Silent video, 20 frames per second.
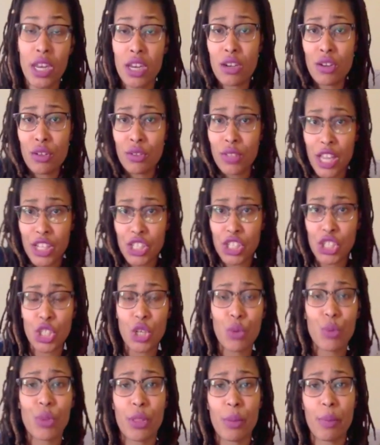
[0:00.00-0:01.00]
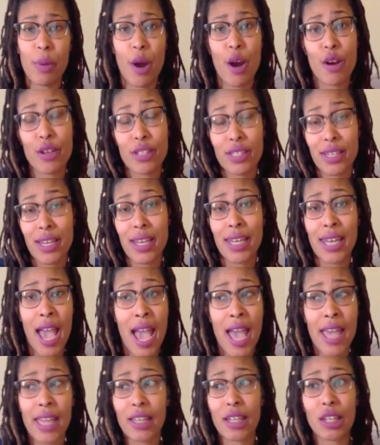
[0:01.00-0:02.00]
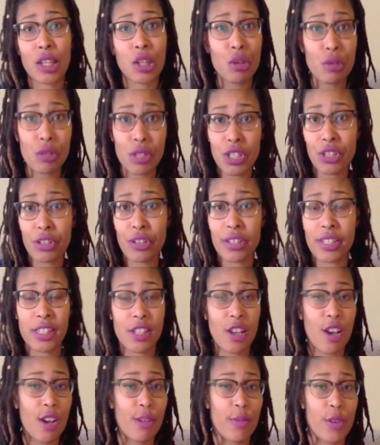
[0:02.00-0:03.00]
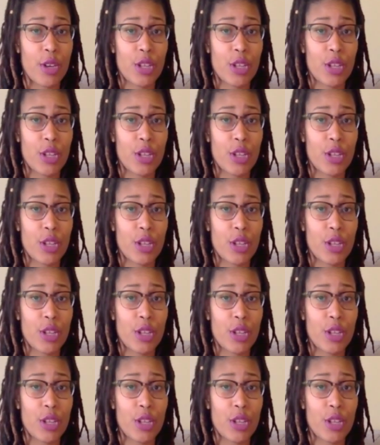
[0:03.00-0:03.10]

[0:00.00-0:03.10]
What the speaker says: in a relationship with the person and not losing yourself,